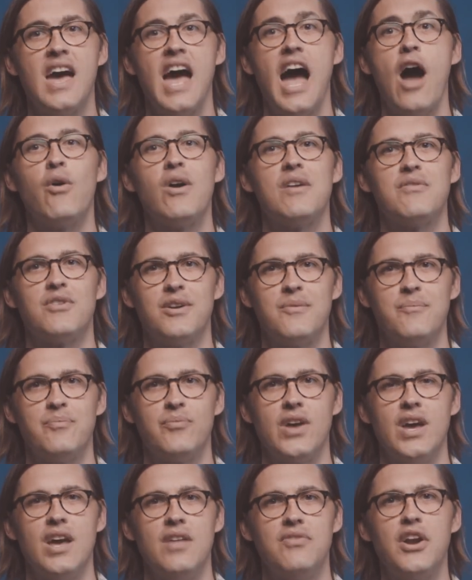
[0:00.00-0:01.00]
However,
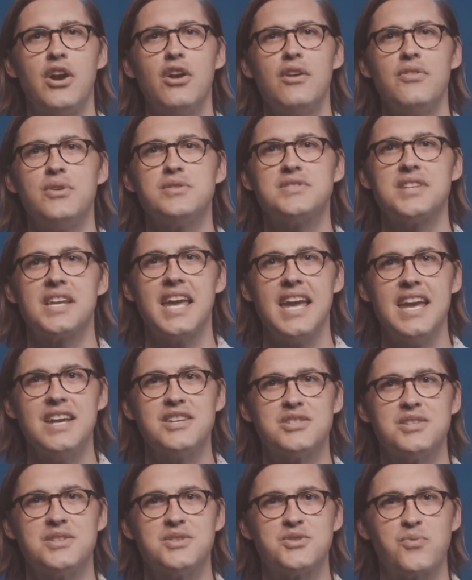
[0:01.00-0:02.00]
there are those
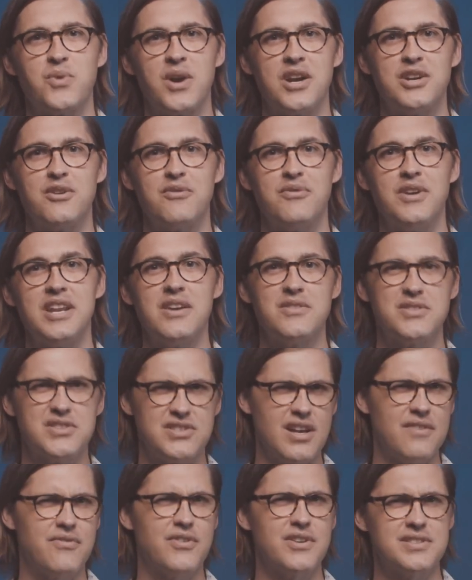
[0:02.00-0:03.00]
occasions where your video
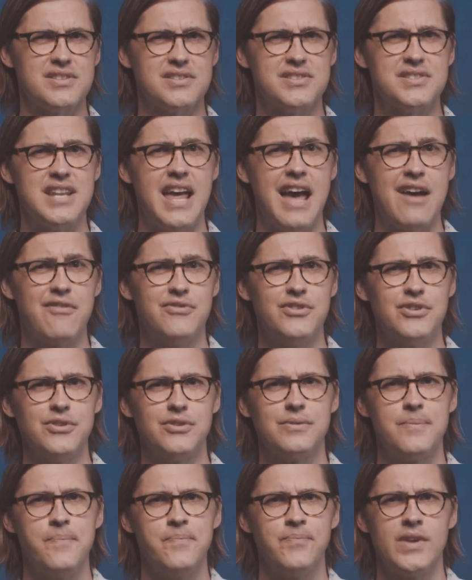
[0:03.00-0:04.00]
suffers a
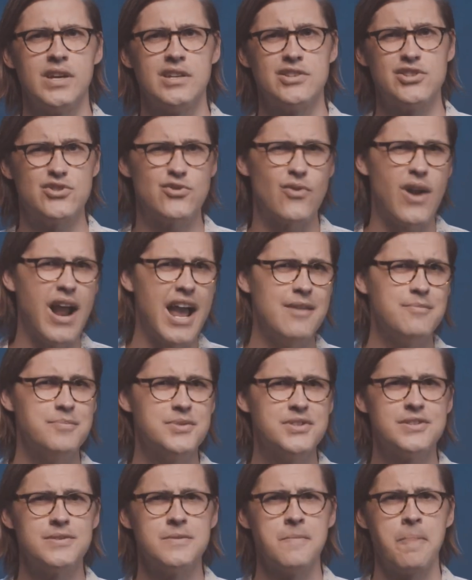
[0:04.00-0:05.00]
snafu.
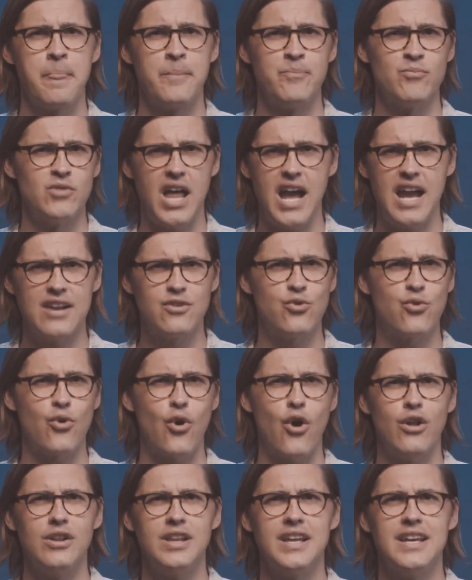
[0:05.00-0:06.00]
Stripes, line
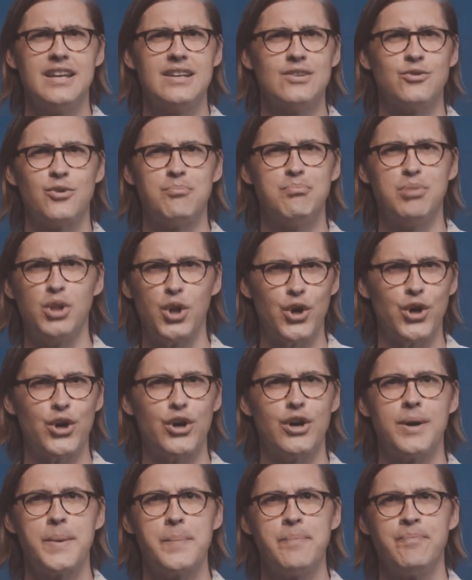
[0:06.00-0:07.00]
crawling, or
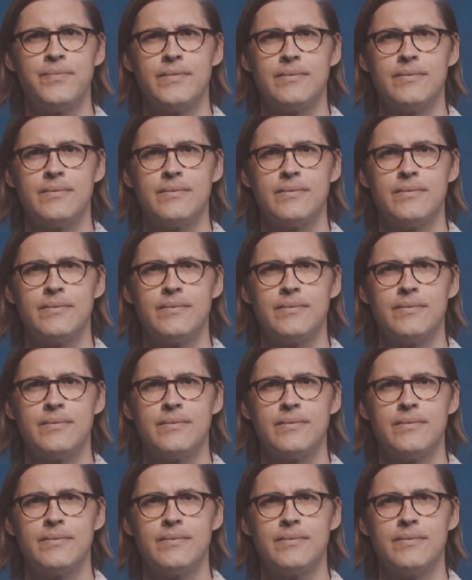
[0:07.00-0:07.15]
blur.